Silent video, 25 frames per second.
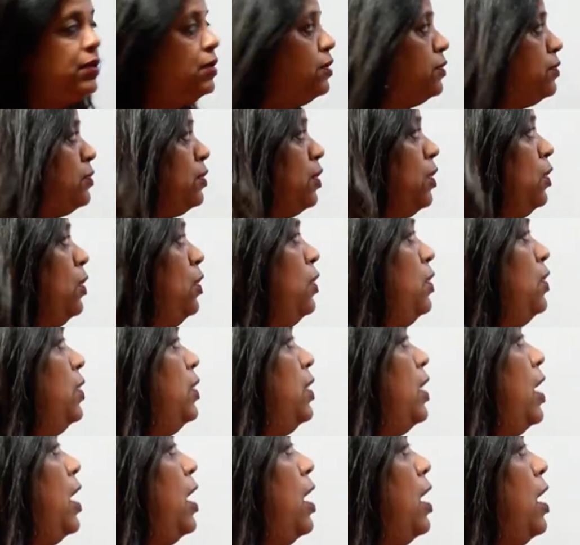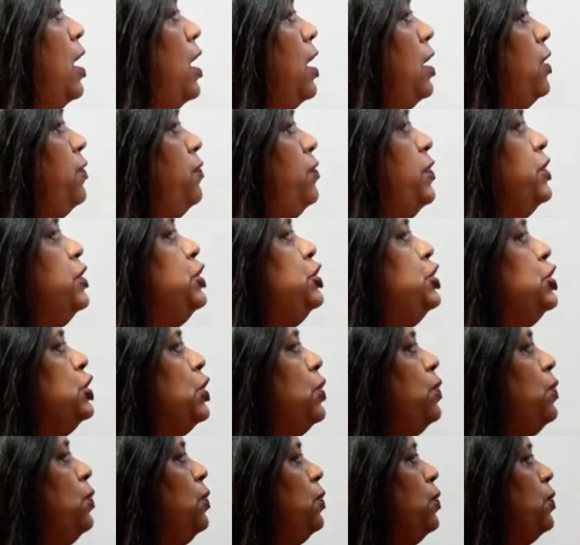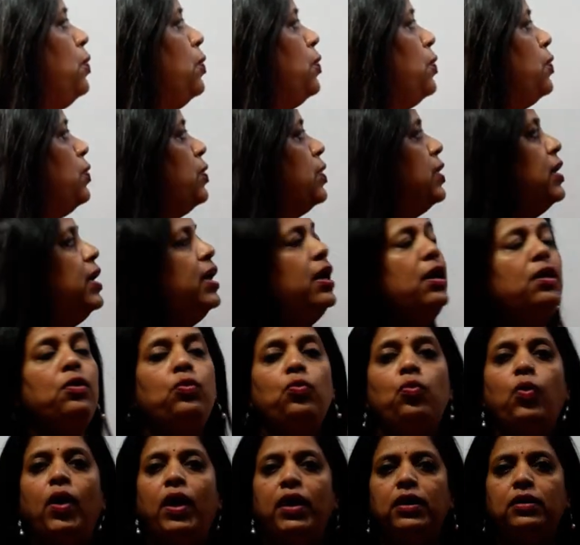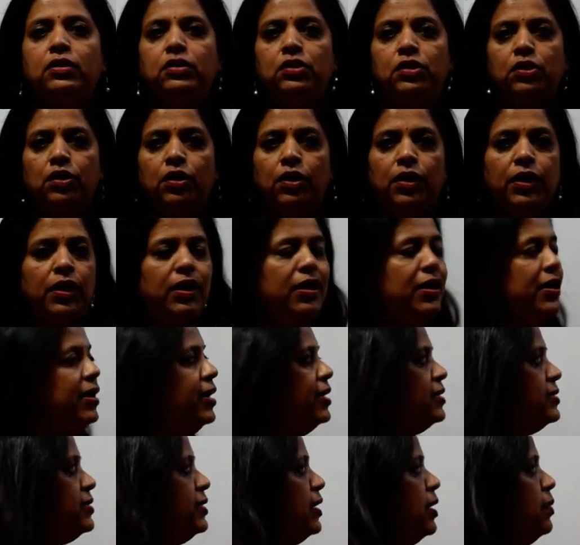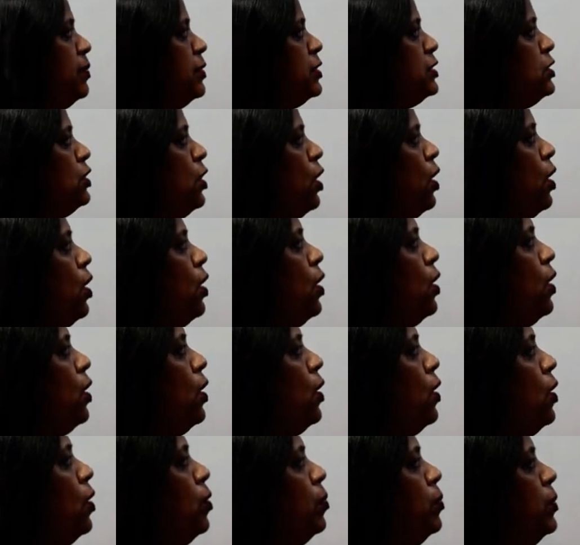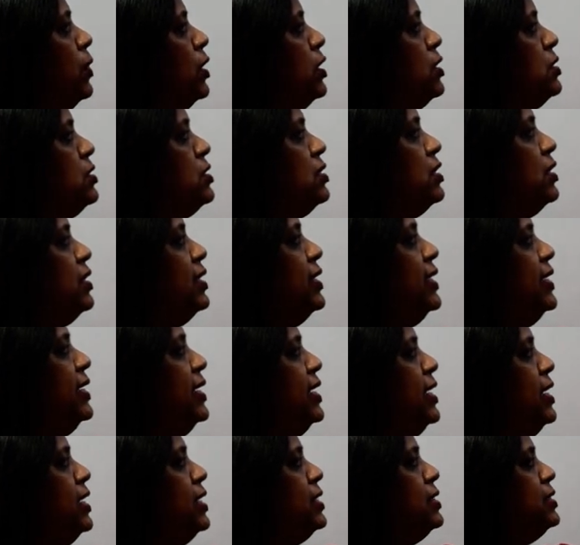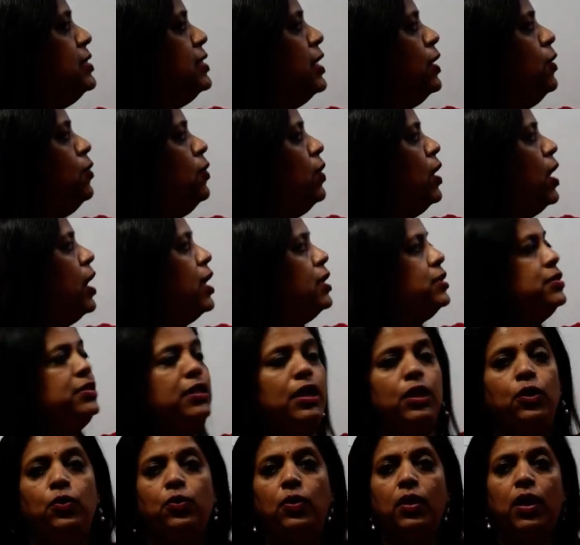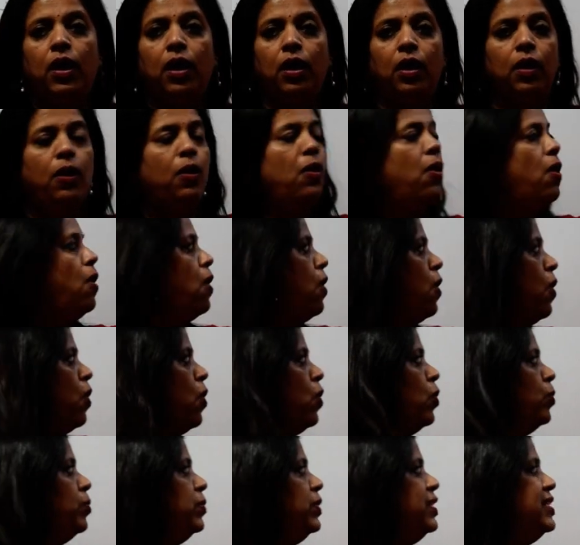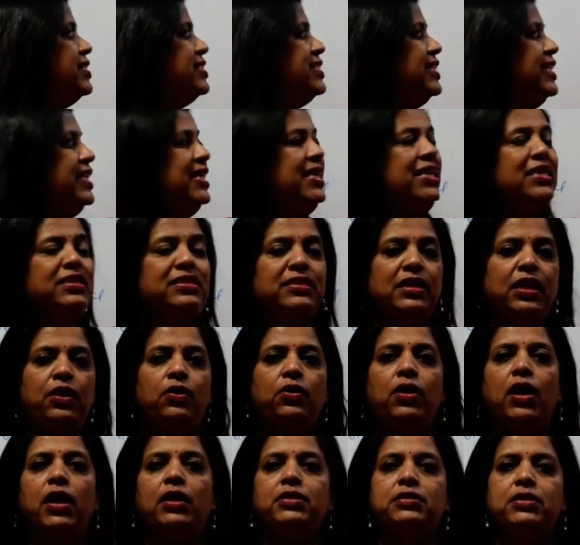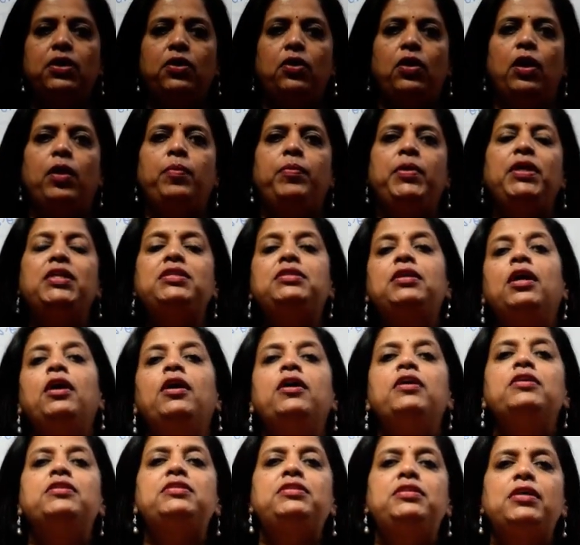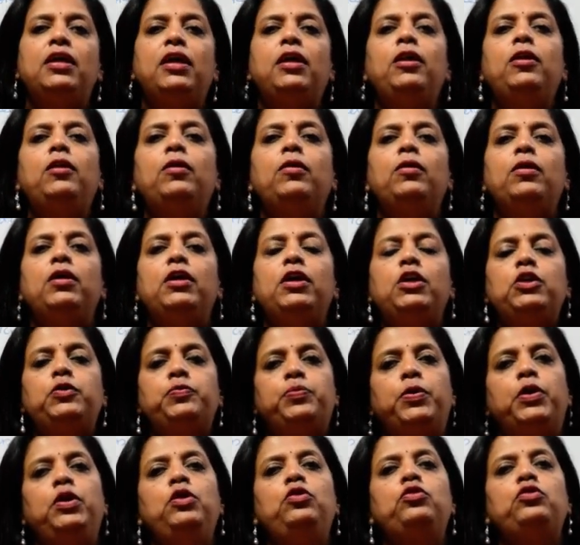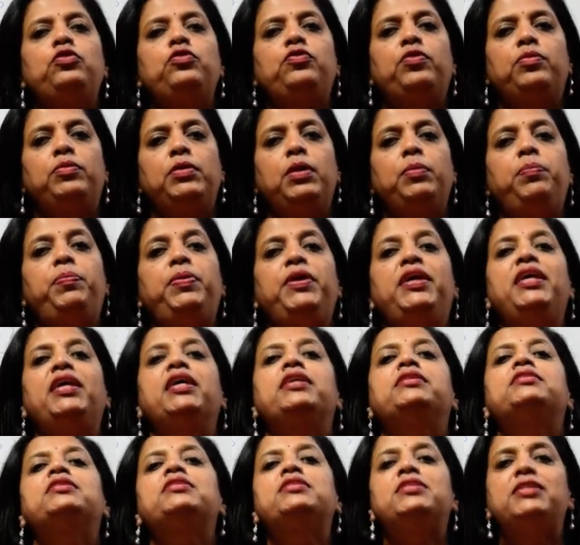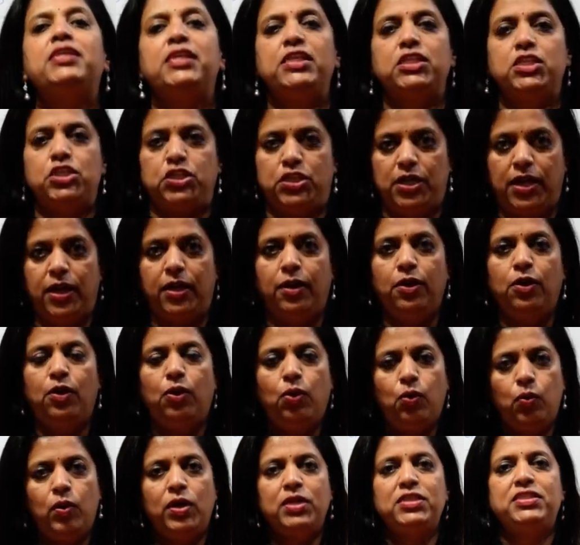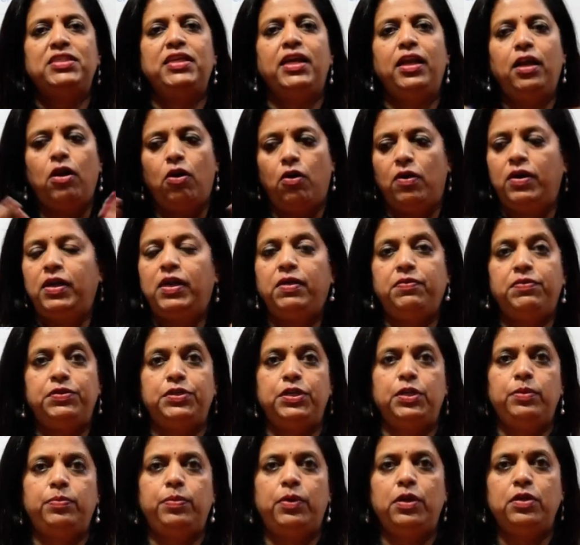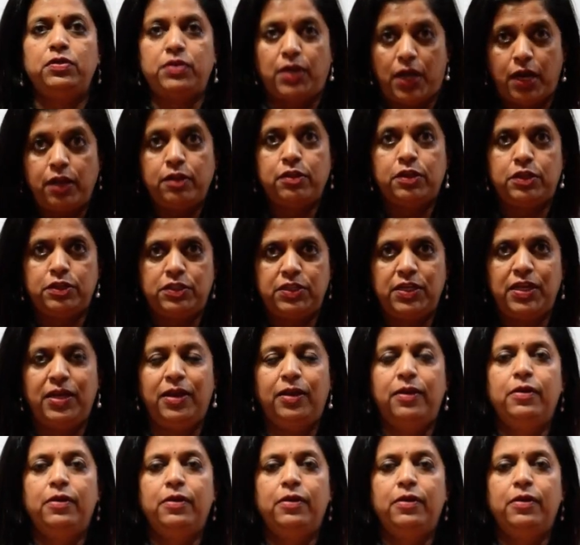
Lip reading: So R. Virchow gave one theory, its name is omnis e cellula cellula. Omnis e cellula cellula means cell is produced from the pre-existing cell. One cell on division produces another cell.